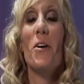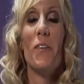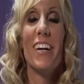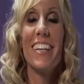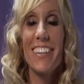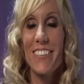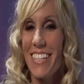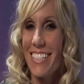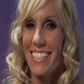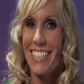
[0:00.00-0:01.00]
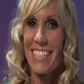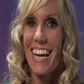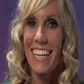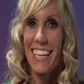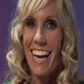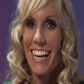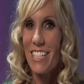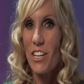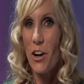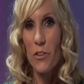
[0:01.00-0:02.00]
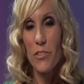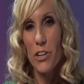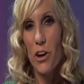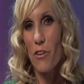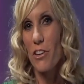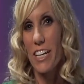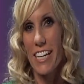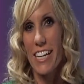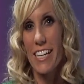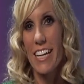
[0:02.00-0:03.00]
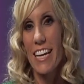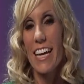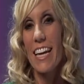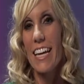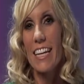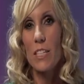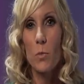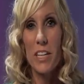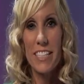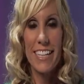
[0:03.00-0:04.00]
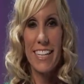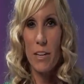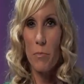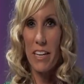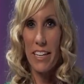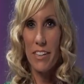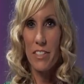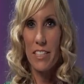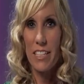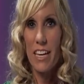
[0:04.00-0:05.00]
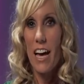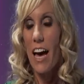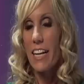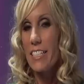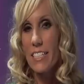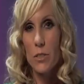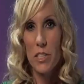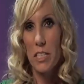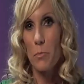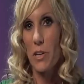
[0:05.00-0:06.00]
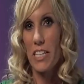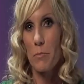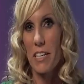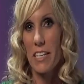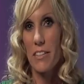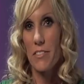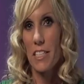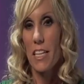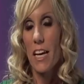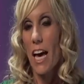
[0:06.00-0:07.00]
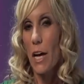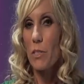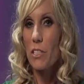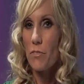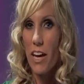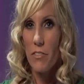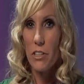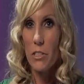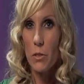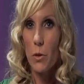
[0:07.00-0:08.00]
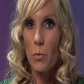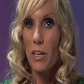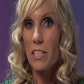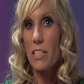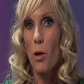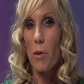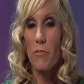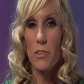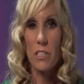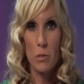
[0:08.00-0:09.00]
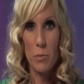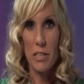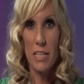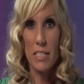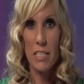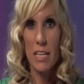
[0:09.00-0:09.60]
One of the questions I get asked over and over again is, when did I get my gifts? I didn't always embrace my gifts. I was 5 years old when I saw my first spirit.